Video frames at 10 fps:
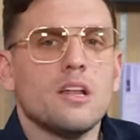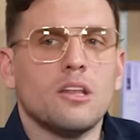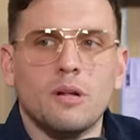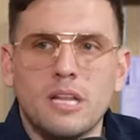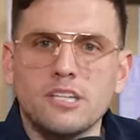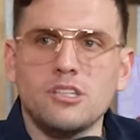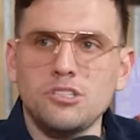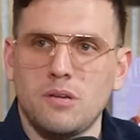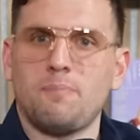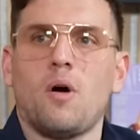the
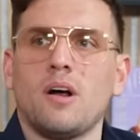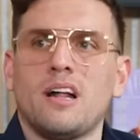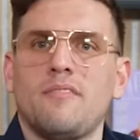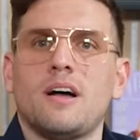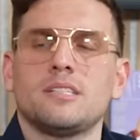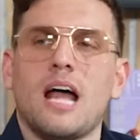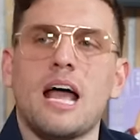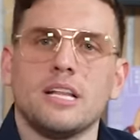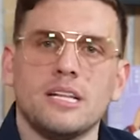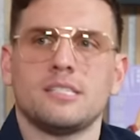relationship part of us
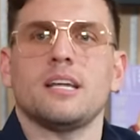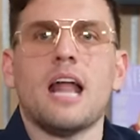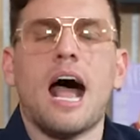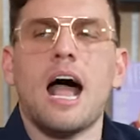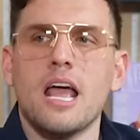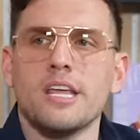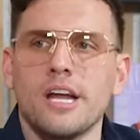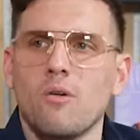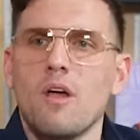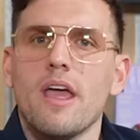listen you
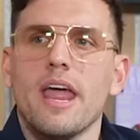know,